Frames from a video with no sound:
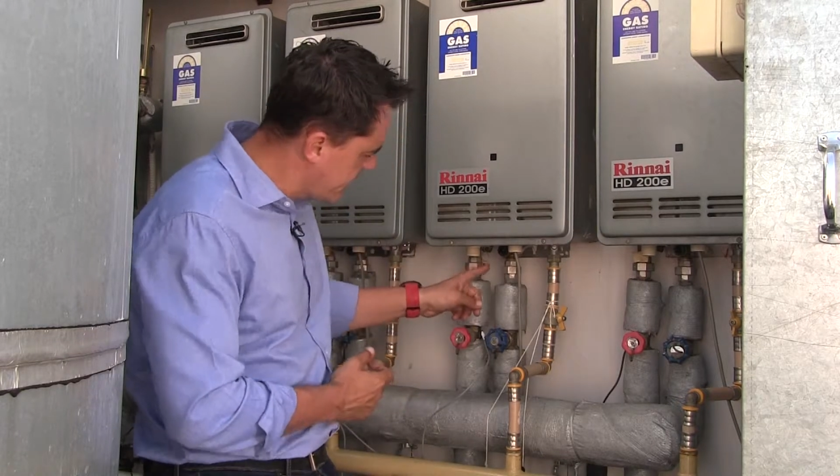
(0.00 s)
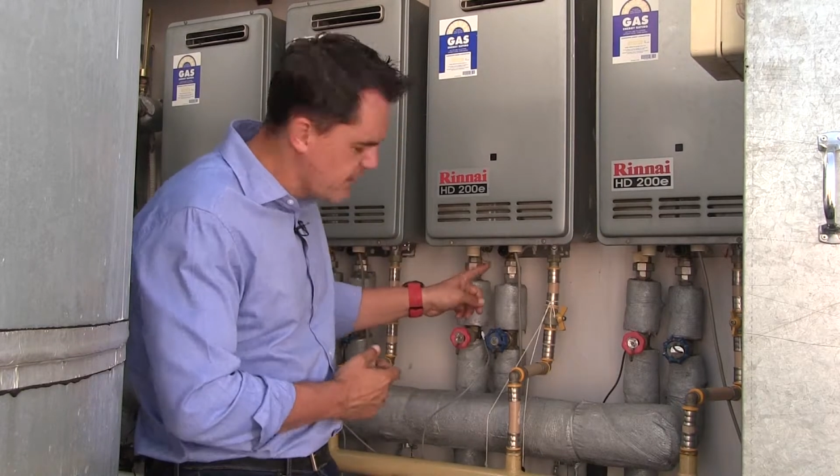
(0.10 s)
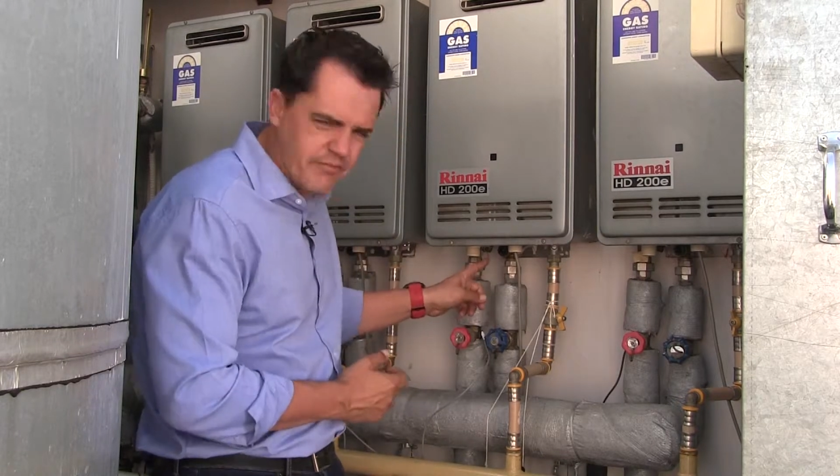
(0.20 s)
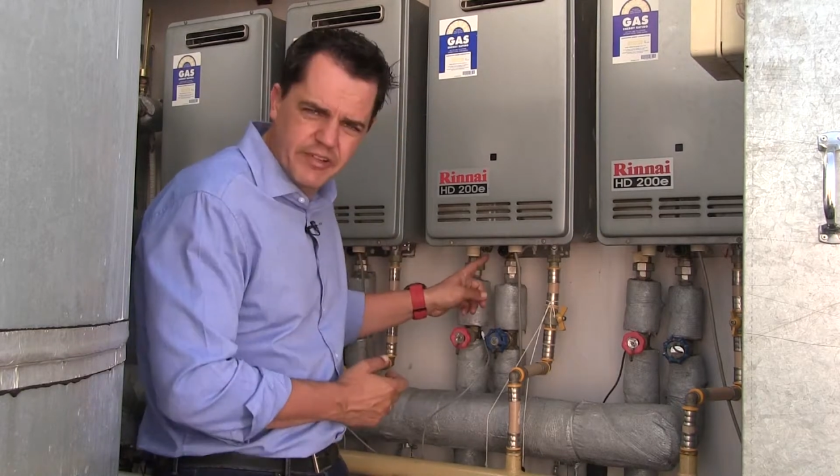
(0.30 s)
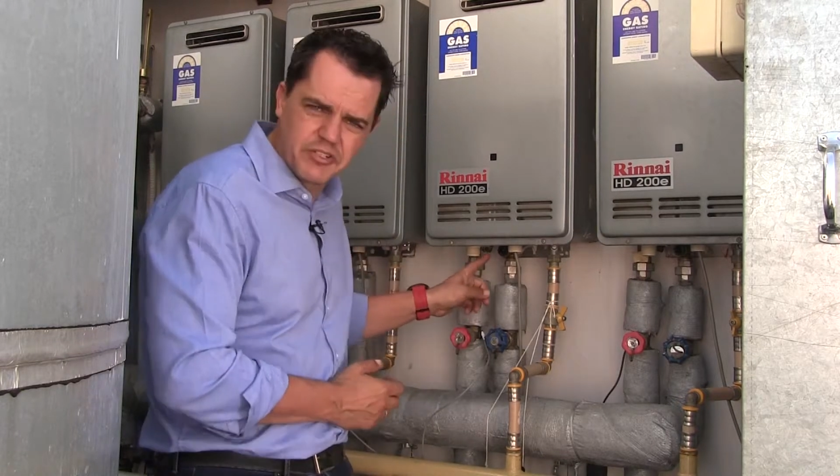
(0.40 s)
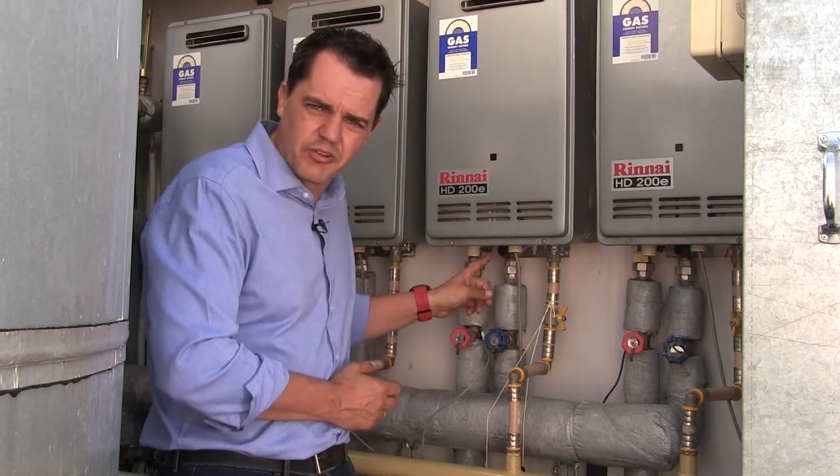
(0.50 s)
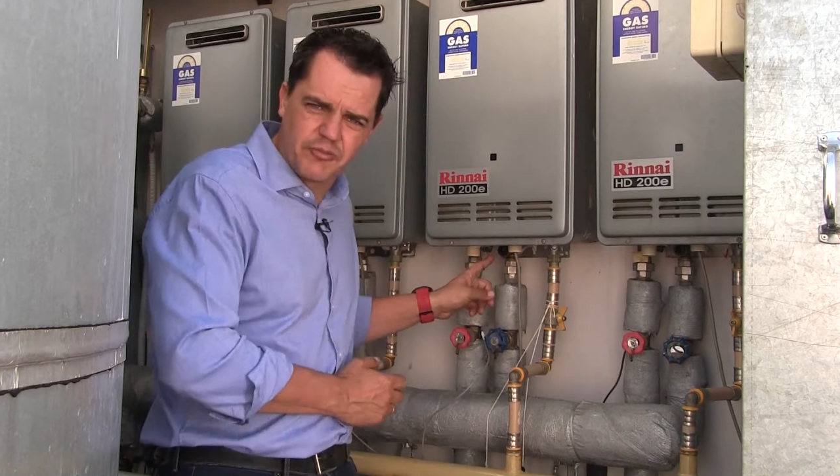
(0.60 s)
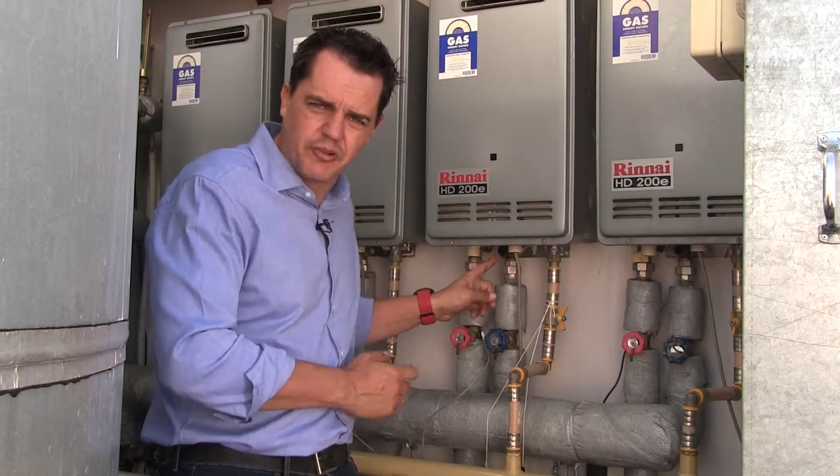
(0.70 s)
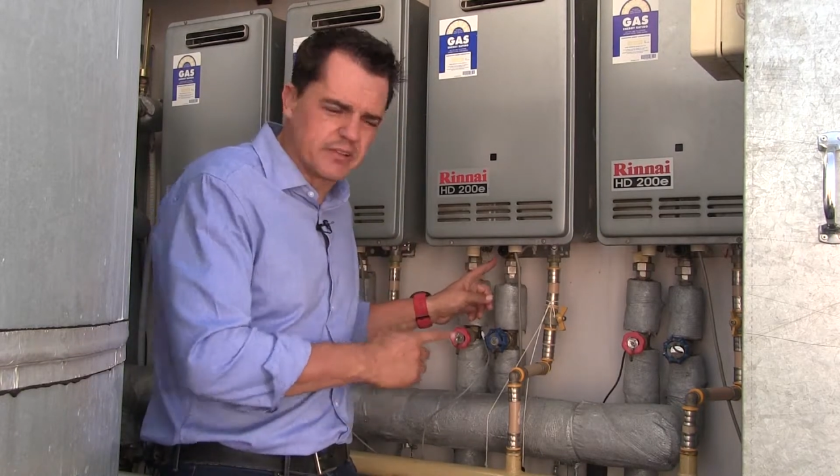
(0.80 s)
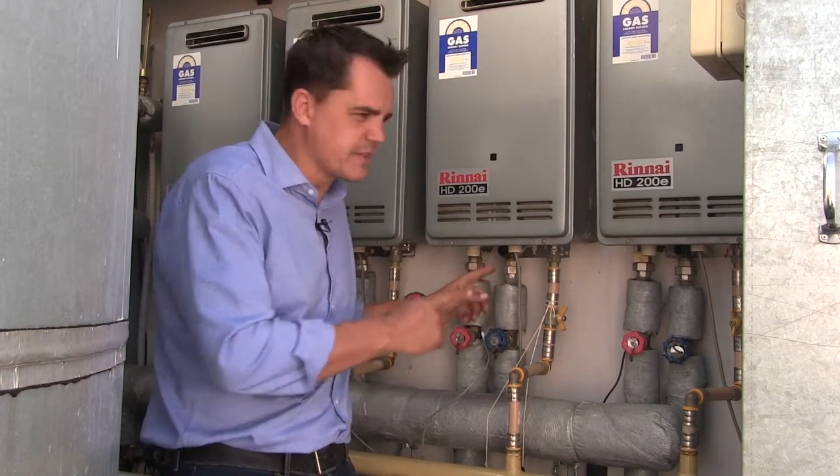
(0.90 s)
individual
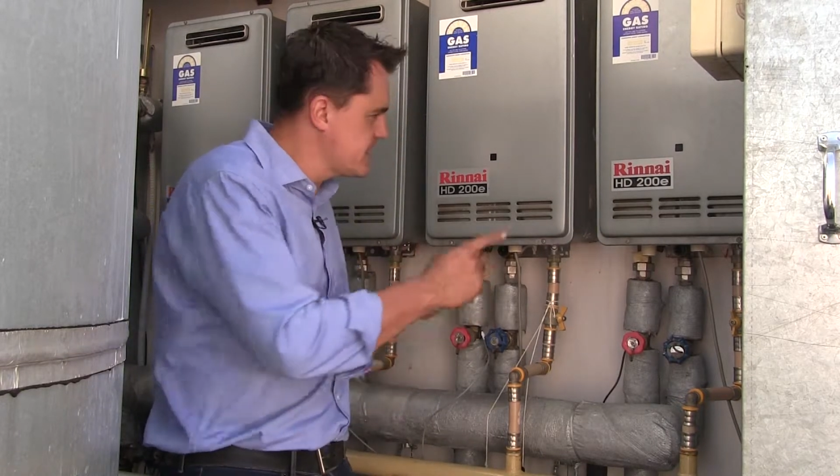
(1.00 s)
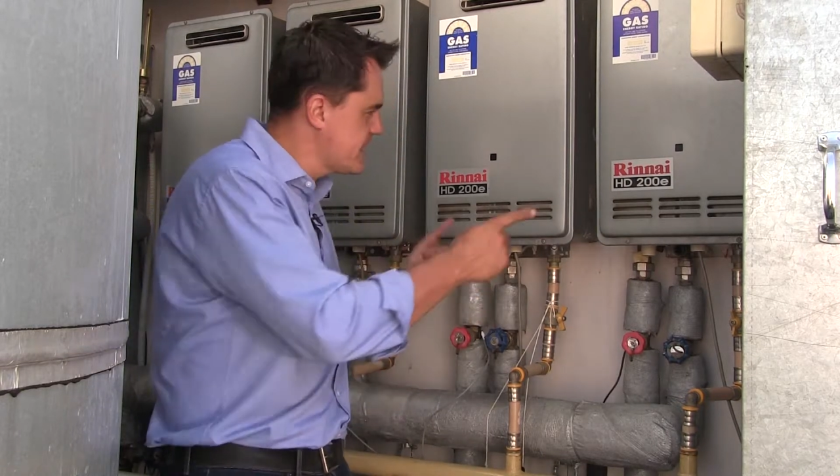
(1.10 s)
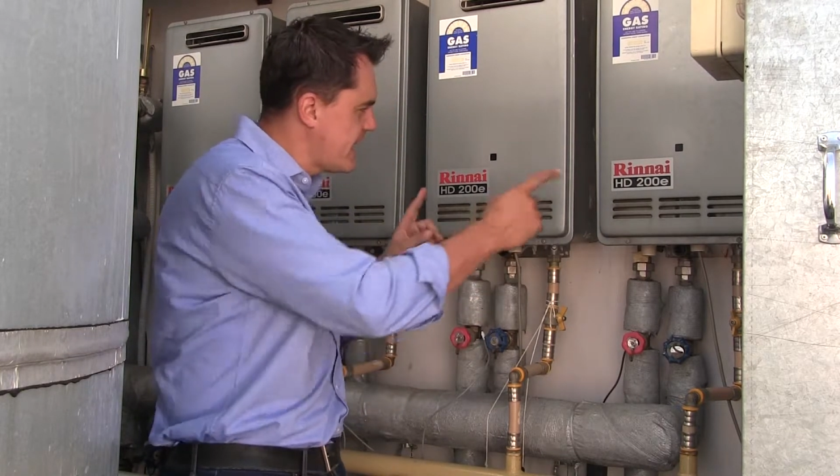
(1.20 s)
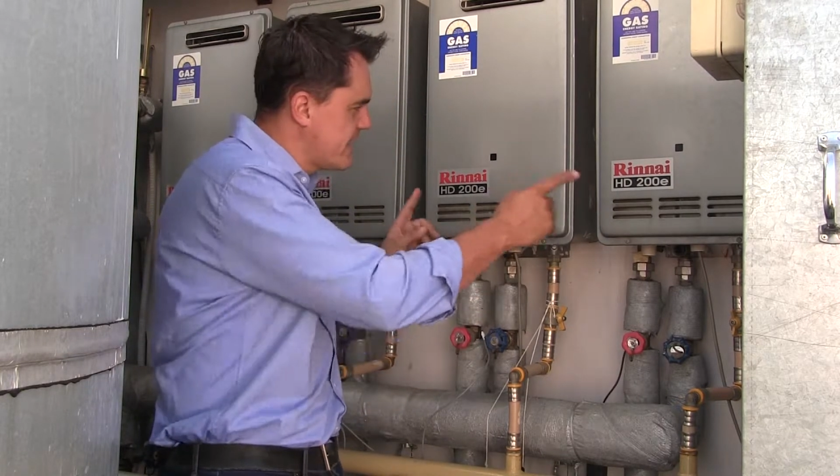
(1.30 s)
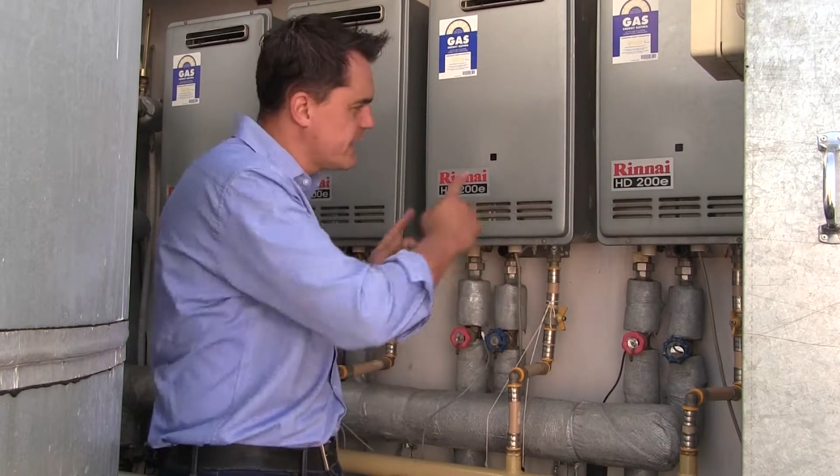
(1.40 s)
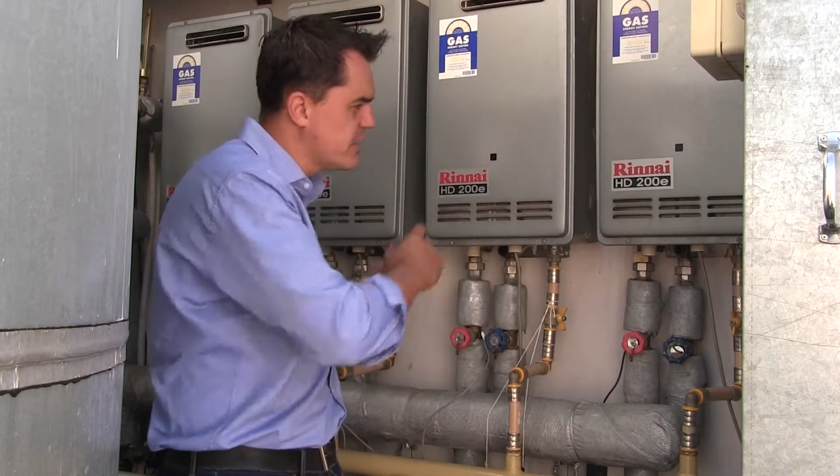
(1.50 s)
filters at